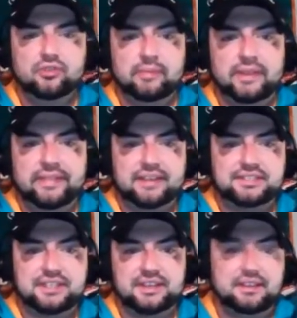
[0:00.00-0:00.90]
I mean,
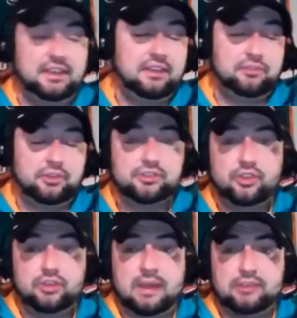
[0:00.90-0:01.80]
those are
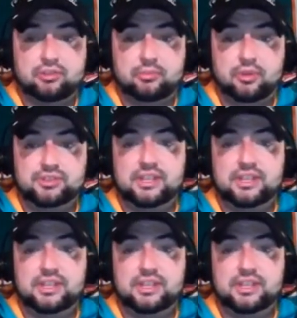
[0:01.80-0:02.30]
good measurables.